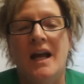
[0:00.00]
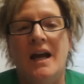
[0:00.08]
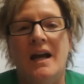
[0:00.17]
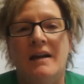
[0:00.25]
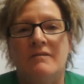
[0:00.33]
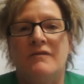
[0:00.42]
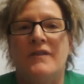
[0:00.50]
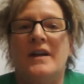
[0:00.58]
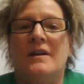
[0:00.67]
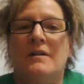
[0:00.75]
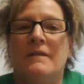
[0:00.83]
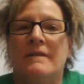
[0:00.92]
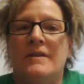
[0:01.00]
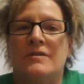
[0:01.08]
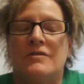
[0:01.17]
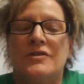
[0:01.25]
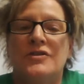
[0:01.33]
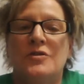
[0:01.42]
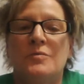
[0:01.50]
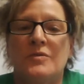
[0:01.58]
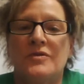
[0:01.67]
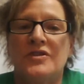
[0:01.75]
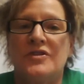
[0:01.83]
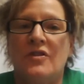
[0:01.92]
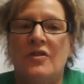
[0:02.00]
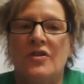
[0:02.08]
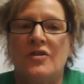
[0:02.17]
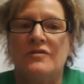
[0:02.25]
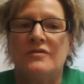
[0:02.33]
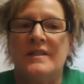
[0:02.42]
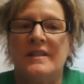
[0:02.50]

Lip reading: have found there are superstars